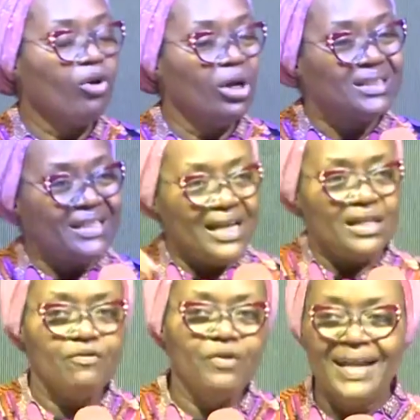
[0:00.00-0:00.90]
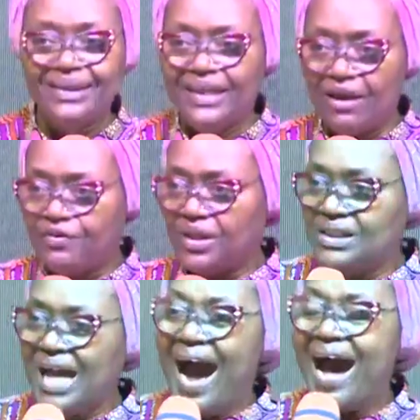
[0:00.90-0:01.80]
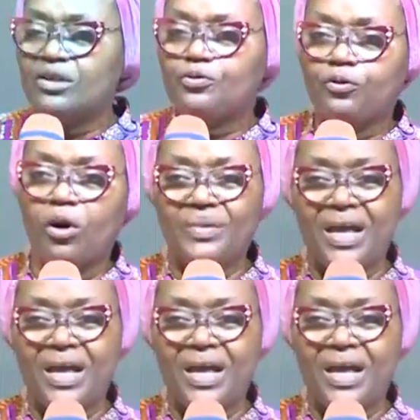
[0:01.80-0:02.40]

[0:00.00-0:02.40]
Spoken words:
how God delivered David out